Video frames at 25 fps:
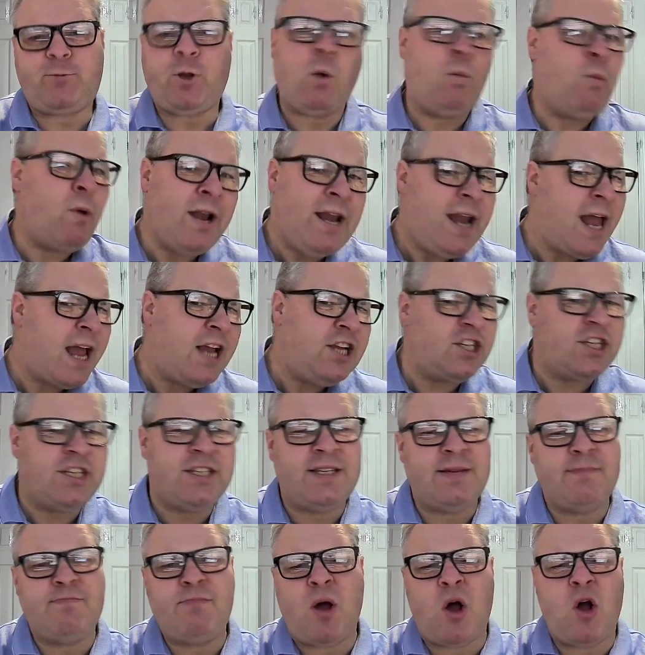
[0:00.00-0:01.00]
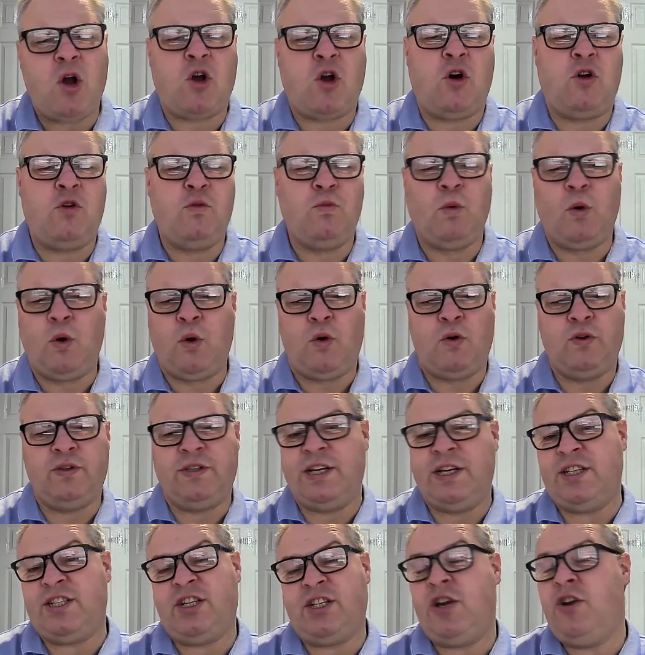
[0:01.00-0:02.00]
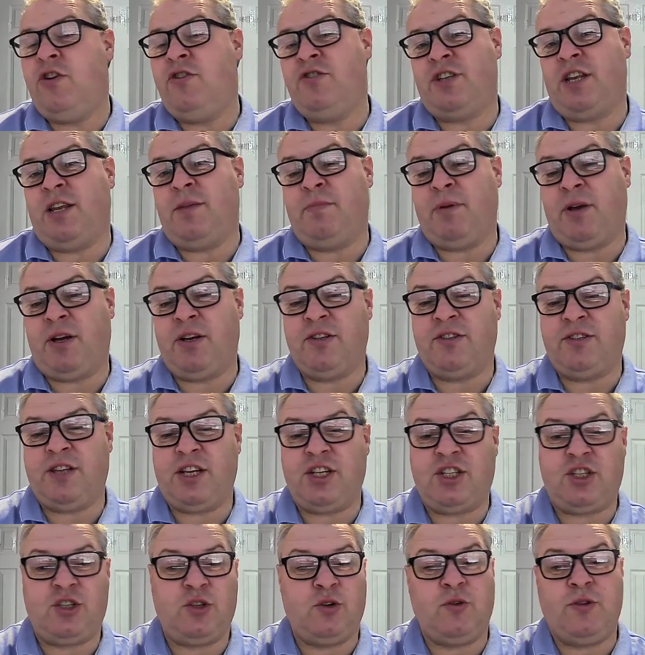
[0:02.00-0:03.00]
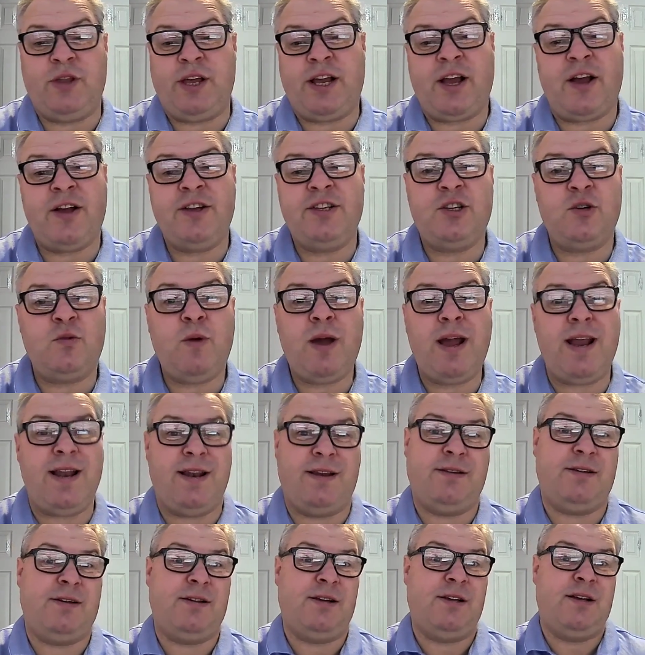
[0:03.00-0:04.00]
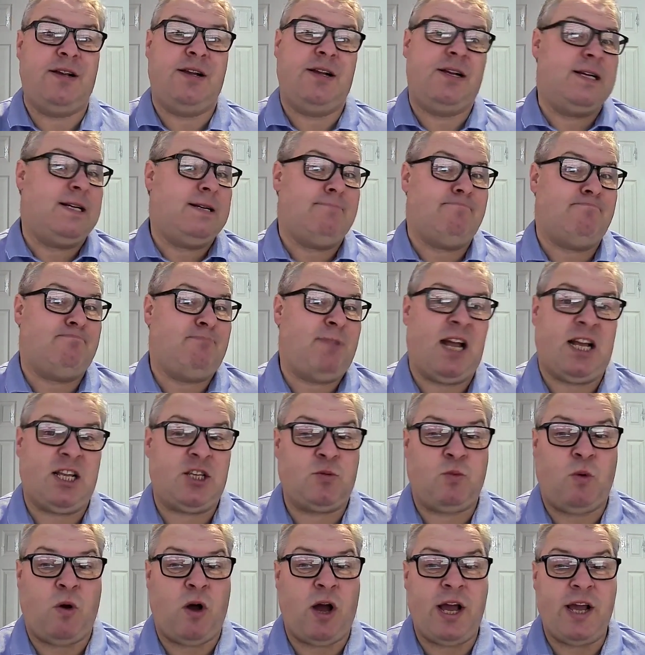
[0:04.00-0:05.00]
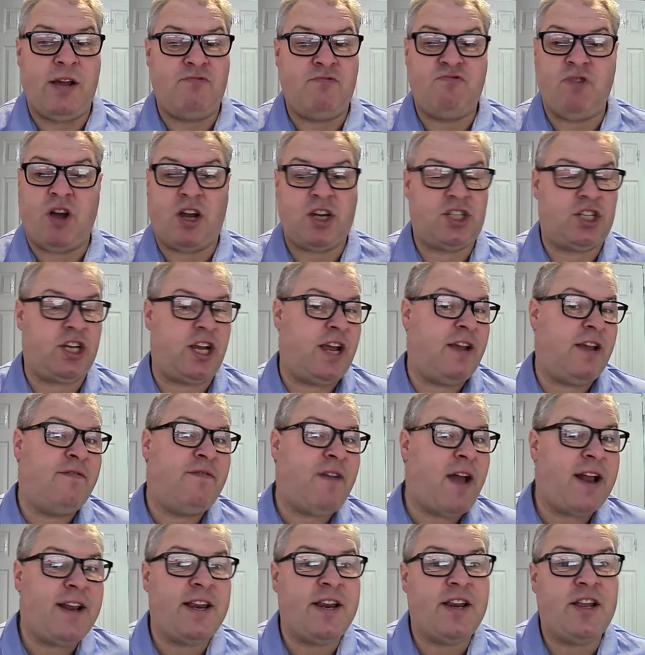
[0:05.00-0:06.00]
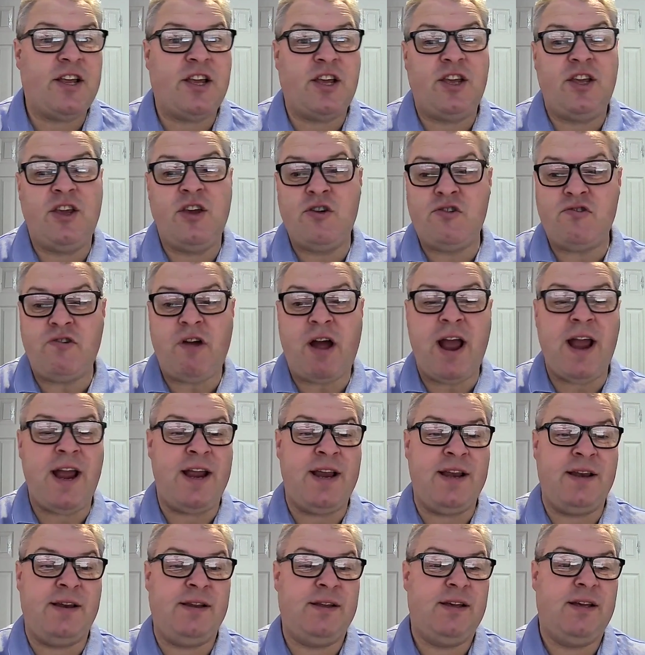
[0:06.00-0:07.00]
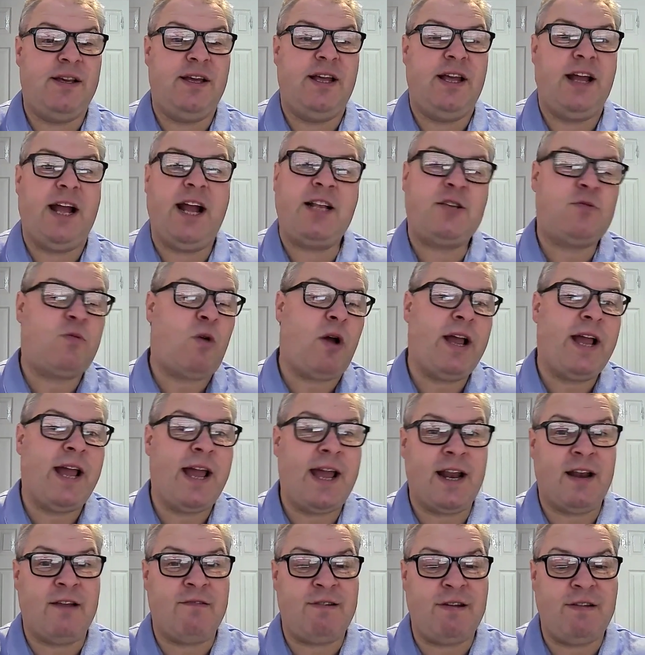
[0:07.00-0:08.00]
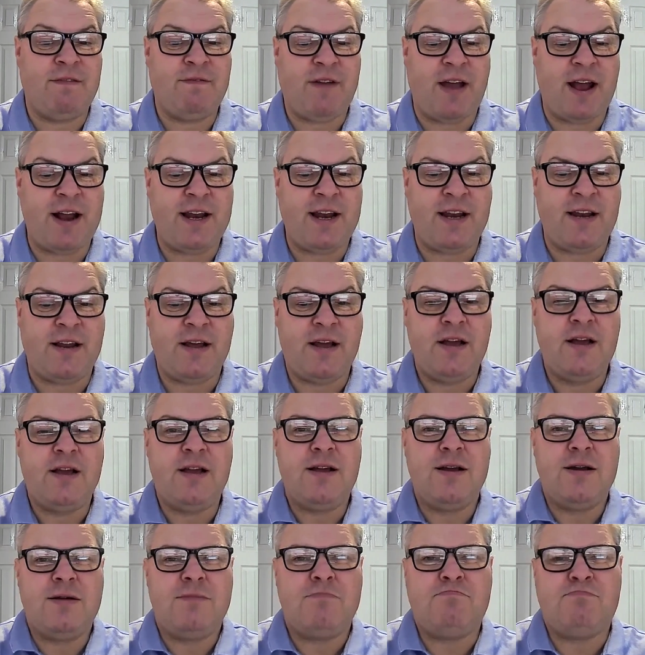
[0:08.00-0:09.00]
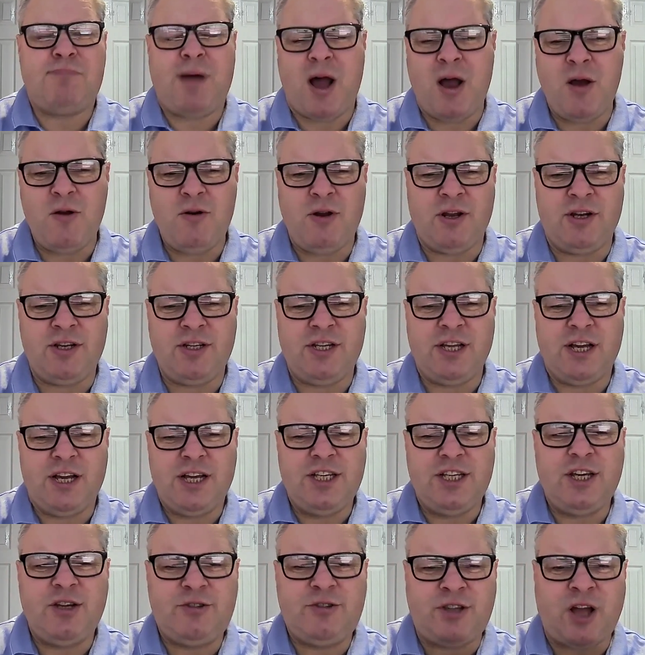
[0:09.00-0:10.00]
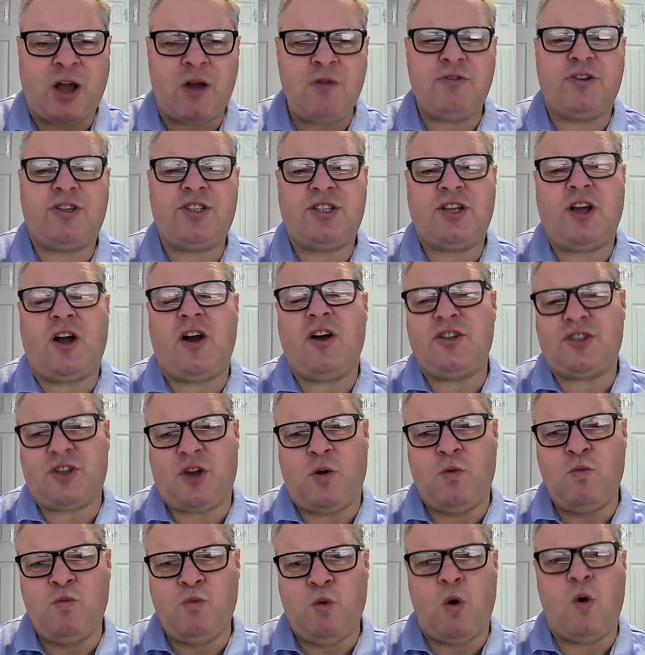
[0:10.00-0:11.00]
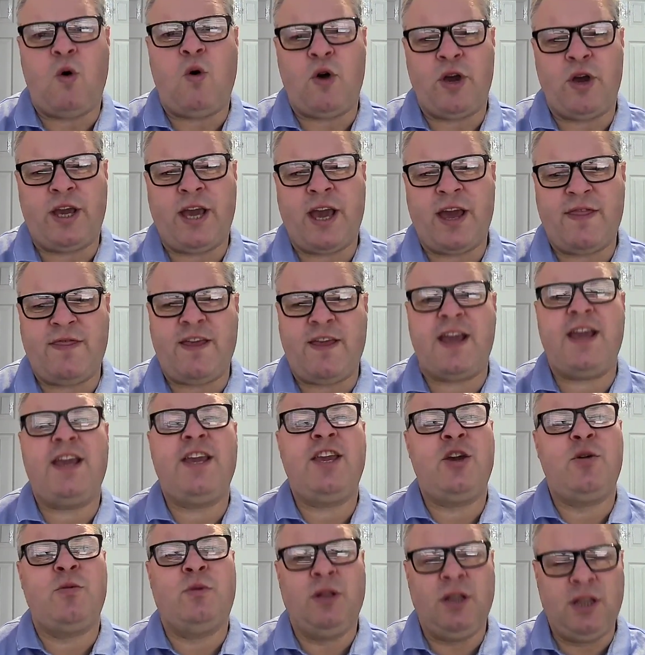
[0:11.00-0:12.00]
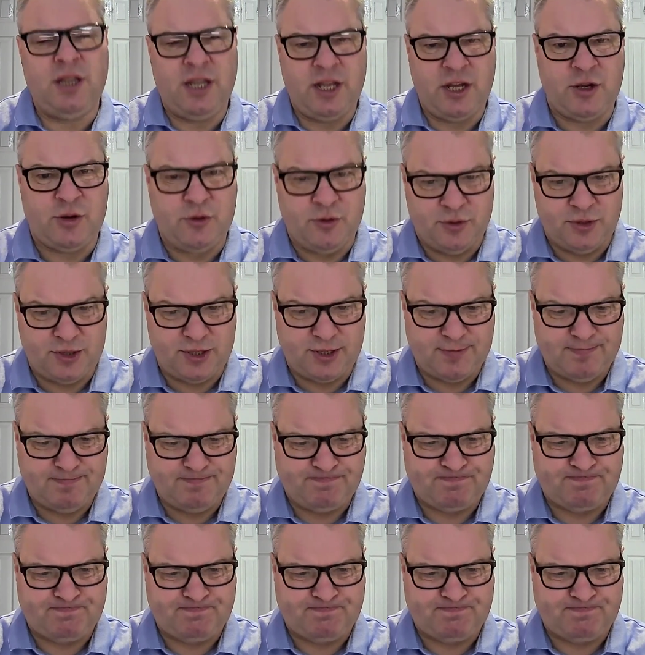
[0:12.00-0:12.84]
When nations embark on wars, it's usually because they're sure they're going to win. That's why Russia invaded Ukraine. It's why Hitler invaded Poland. You don't start a war you think you will lose.